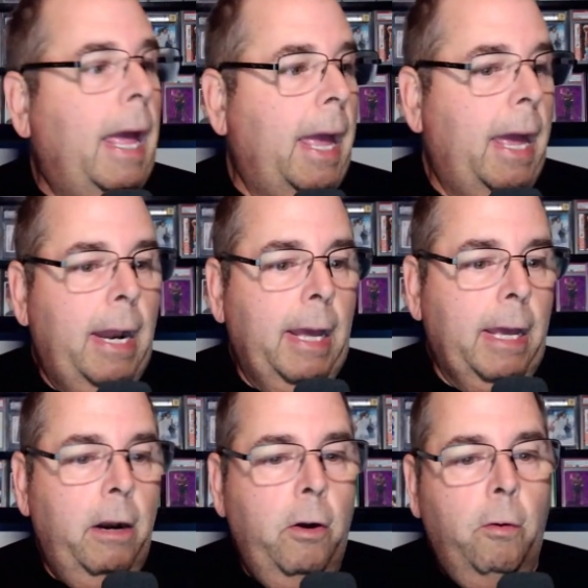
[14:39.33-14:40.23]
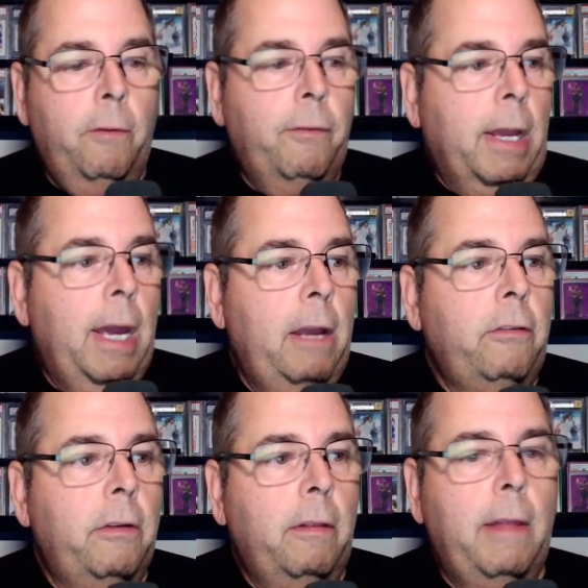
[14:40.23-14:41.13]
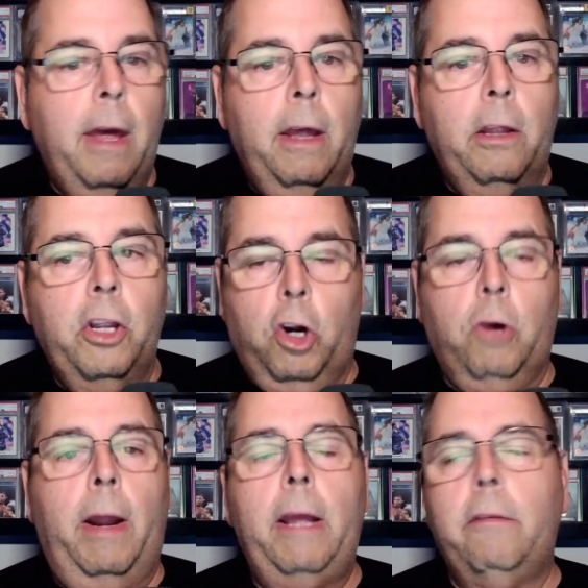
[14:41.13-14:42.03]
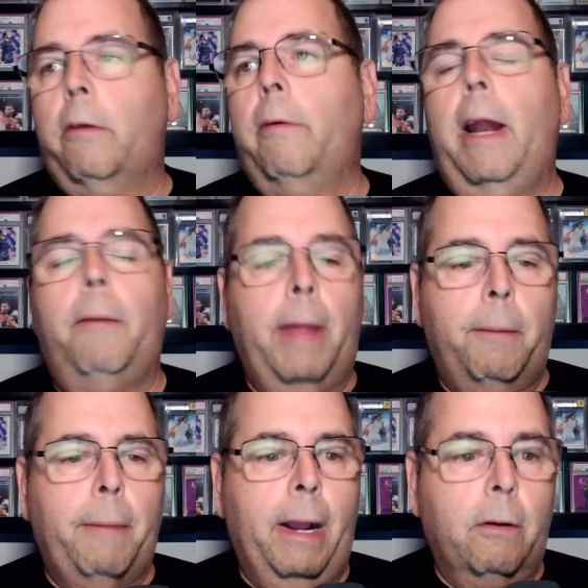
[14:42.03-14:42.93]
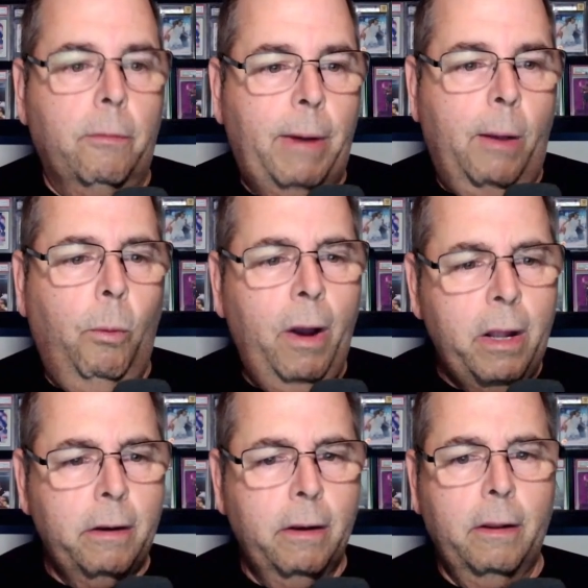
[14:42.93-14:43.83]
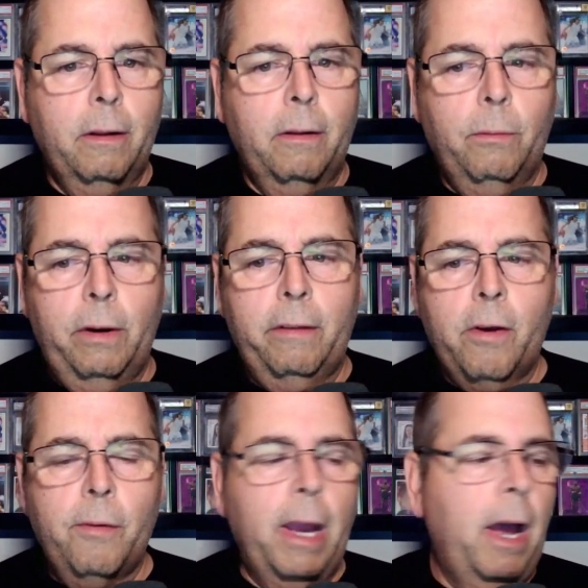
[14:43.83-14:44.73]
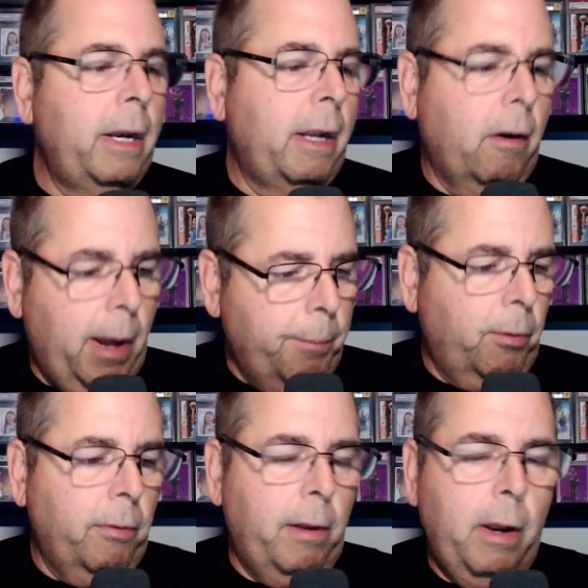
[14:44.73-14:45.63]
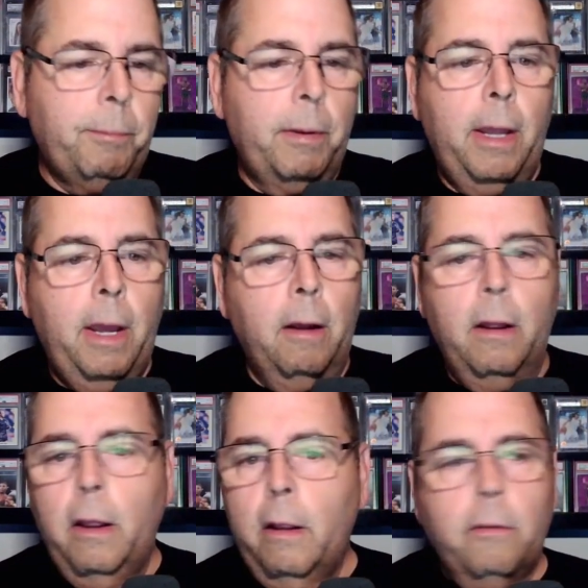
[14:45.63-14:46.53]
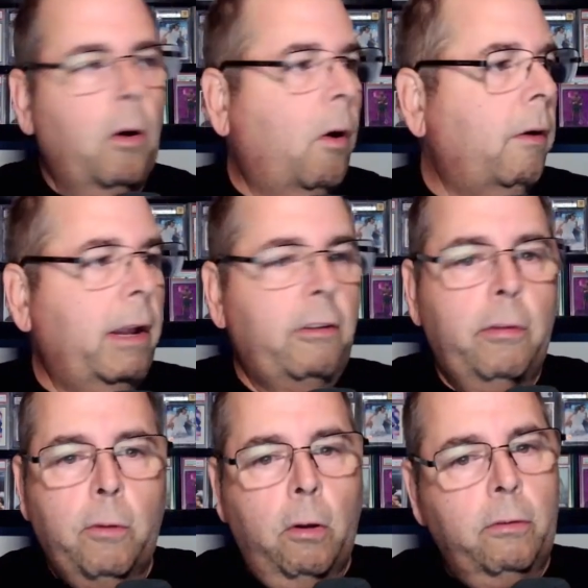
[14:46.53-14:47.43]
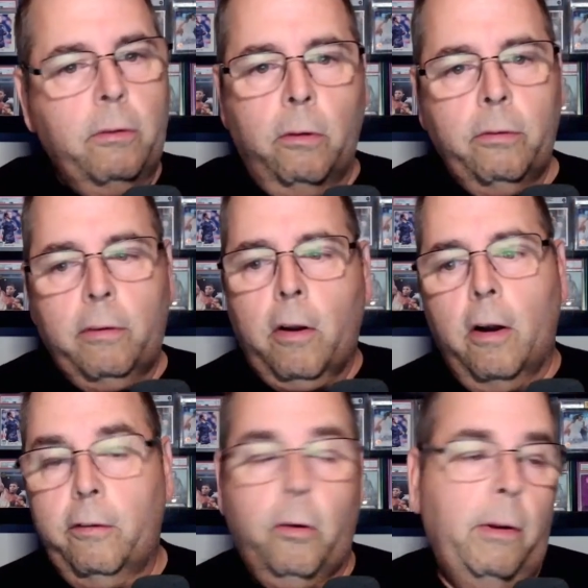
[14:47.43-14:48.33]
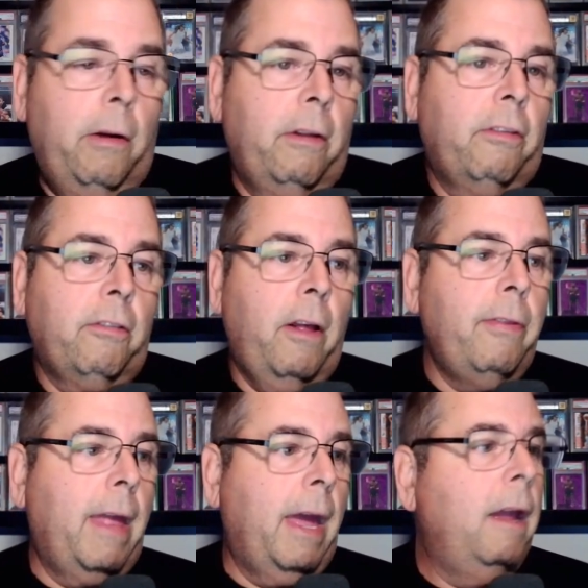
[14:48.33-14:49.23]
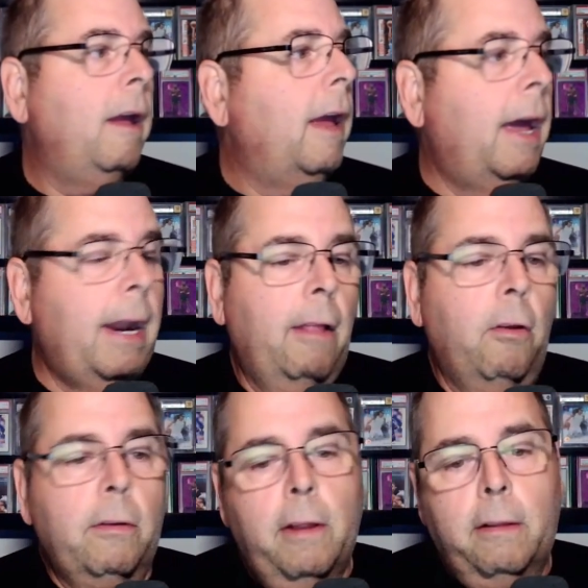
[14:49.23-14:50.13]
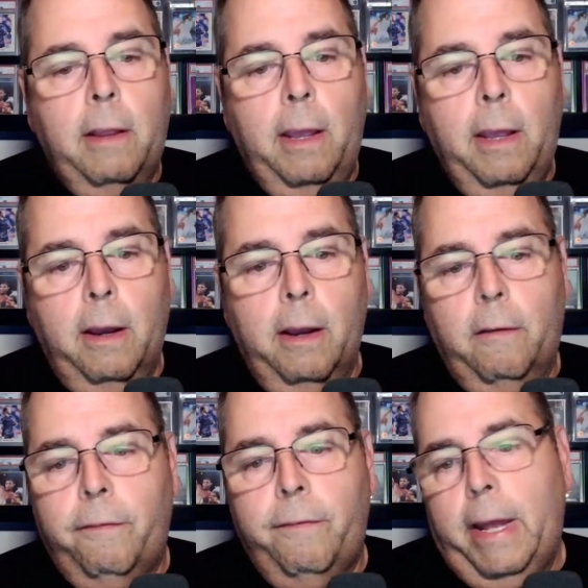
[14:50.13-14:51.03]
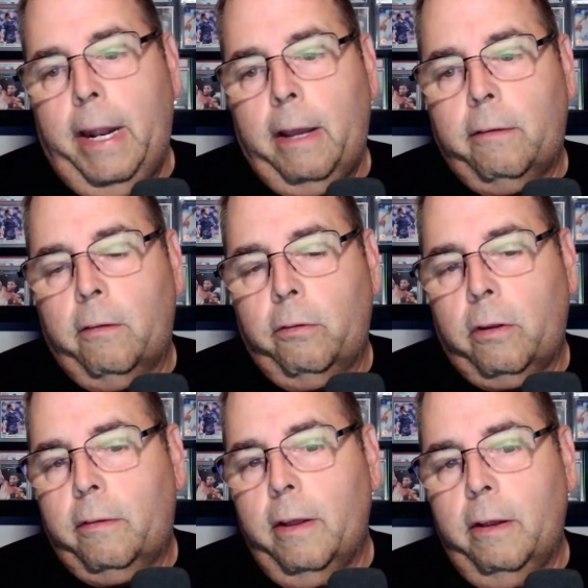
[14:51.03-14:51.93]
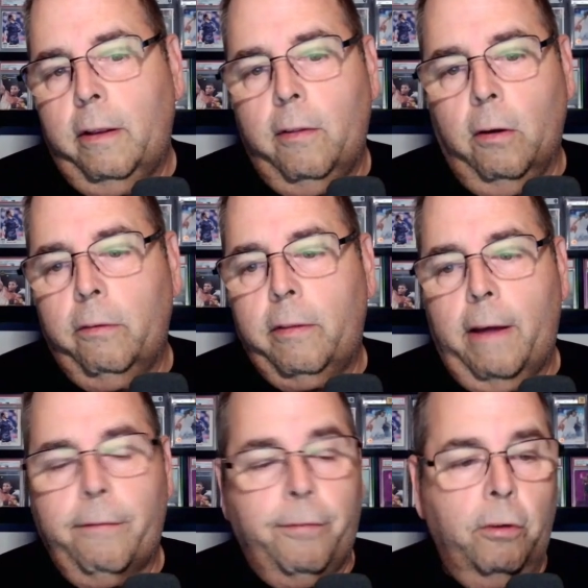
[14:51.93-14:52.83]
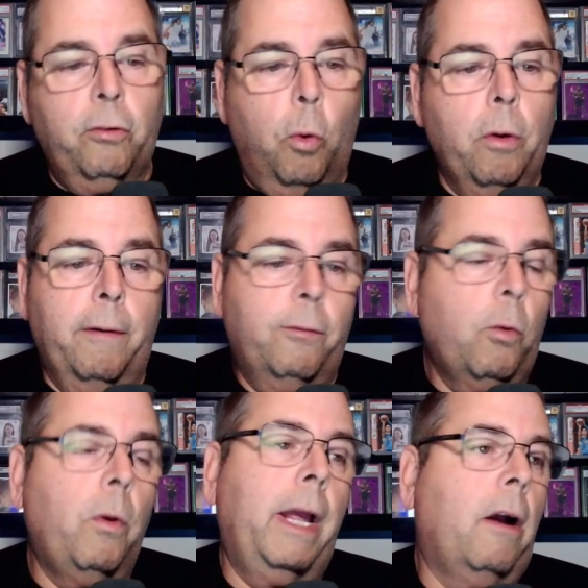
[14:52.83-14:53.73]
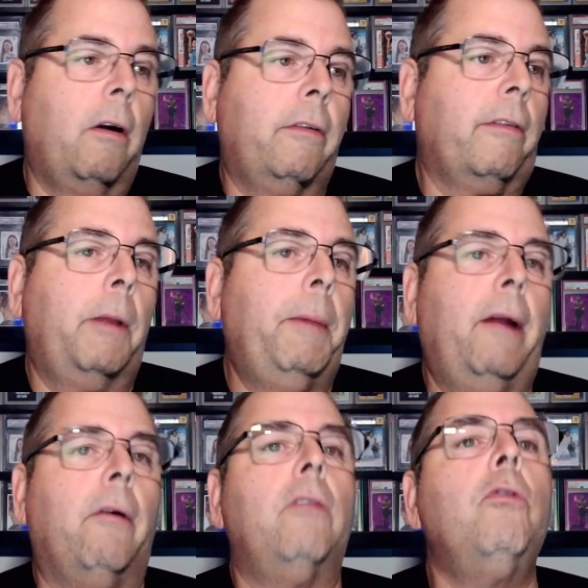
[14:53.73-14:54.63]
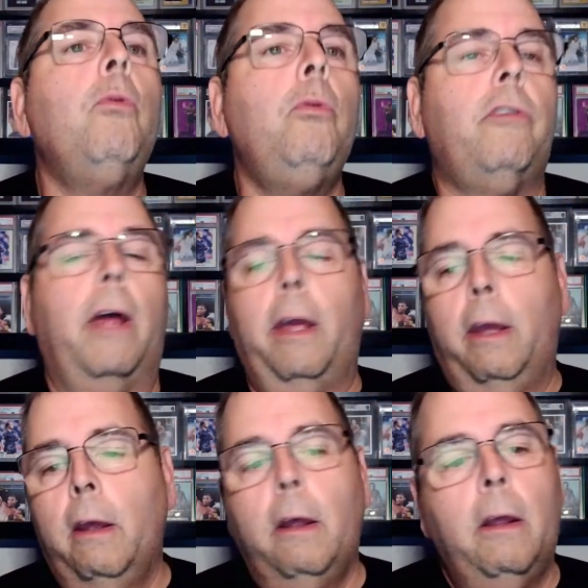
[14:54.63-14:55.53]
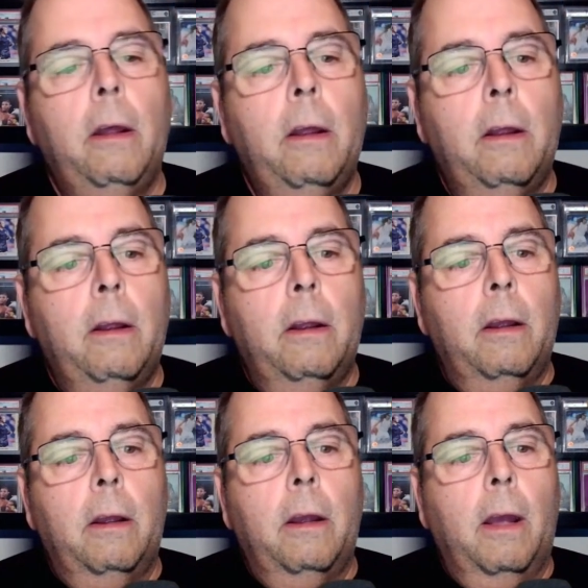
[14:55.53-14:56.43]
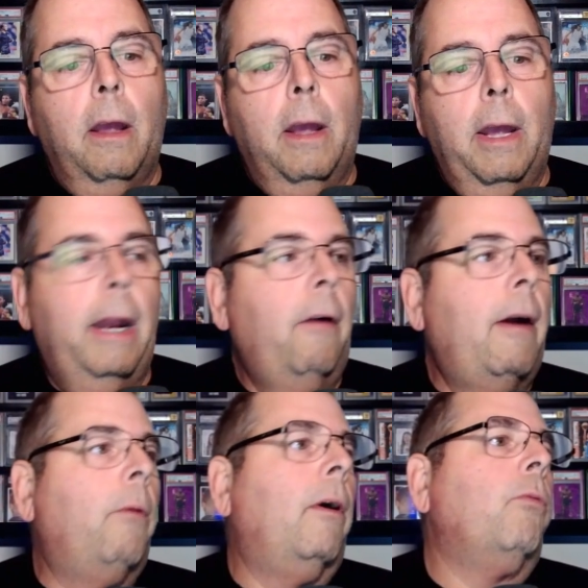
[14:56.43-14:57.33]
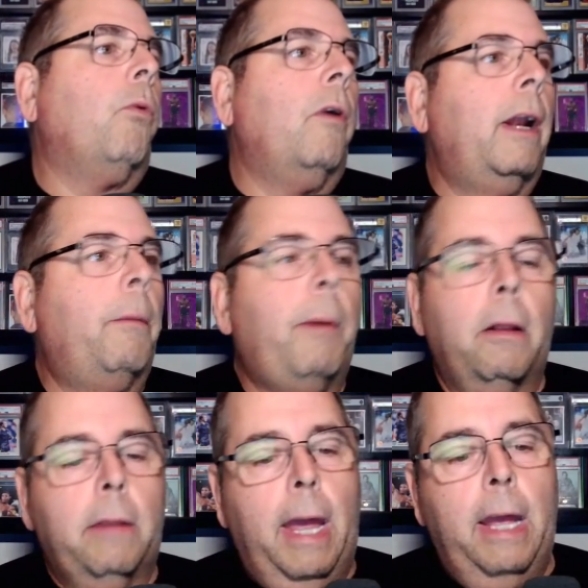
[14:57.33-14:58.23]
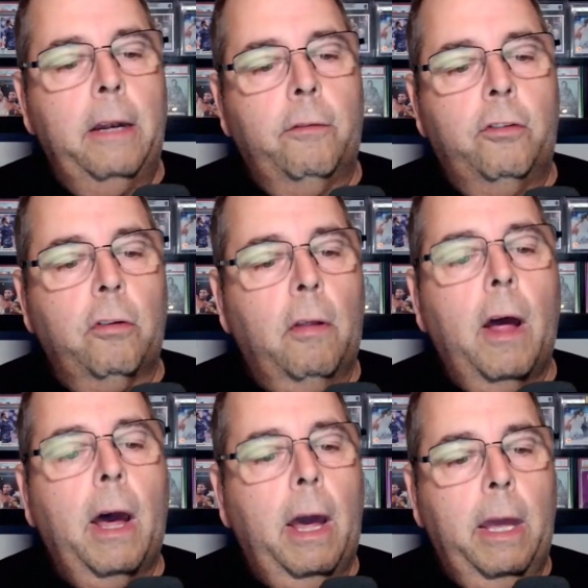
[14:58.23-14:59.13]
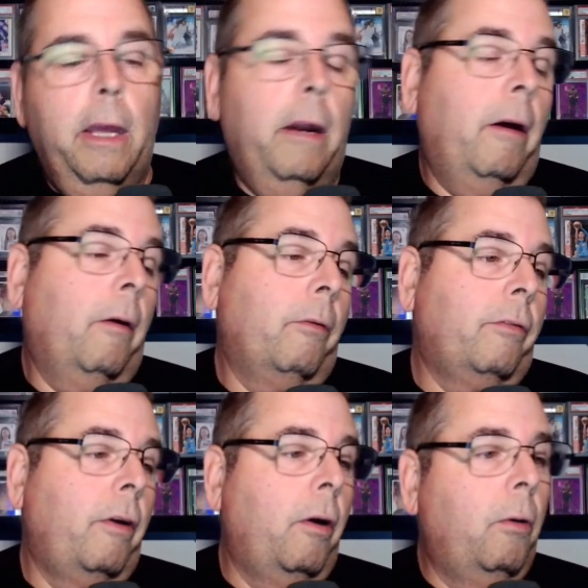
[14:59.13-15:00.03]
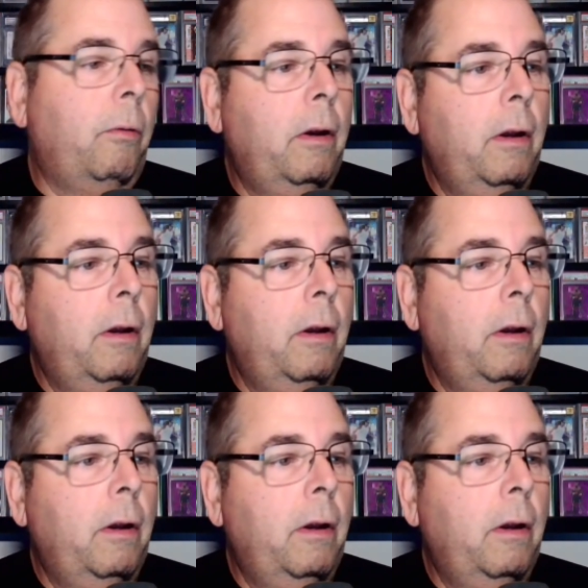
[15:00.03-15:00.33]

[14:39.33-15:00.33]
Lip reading: and I get a notification that your grades are ready. I'm like, my what? What is going on here? And I pulled it up, and yeah, they're already shipped those cards. So here it is Sunday, and I looked at the FedEx. That first order of 20 cards is going to be here on Tuesday. And here I was worried about the end of July, you know. So